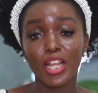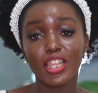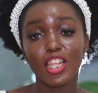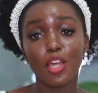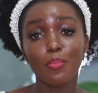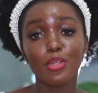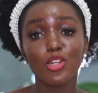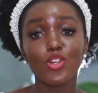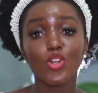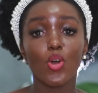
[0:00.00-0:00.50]

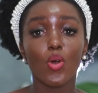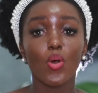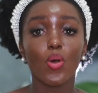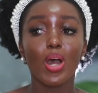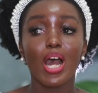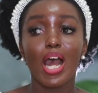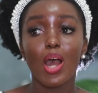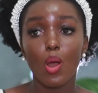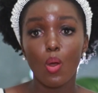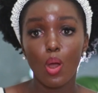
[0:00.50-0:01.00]
Let me
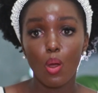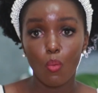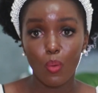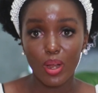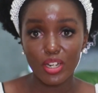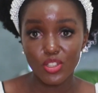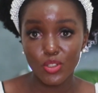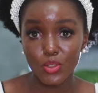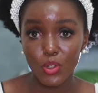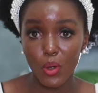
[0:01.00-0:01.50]
know
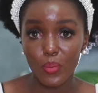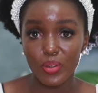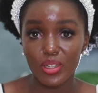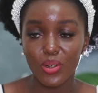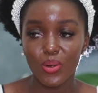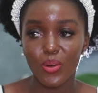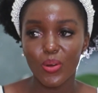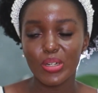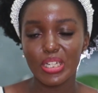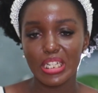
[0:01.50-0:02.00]
what's
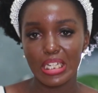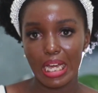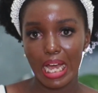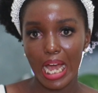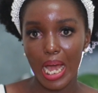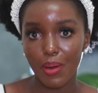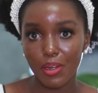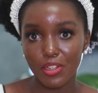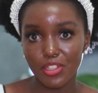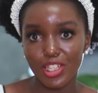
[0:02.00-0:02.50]
going on,
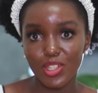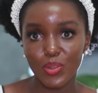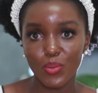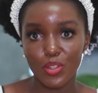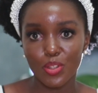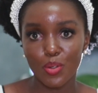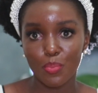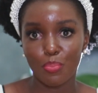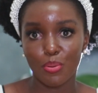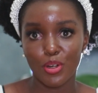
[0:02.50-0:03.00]
how are you dealing
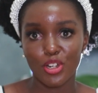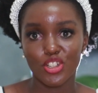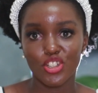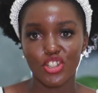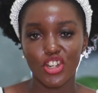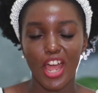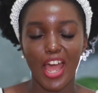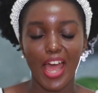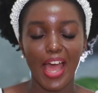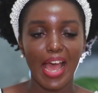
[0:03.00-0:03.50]
with the
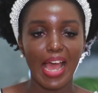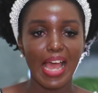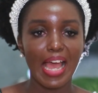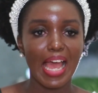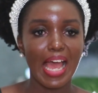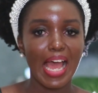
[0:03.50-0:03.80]
pressure,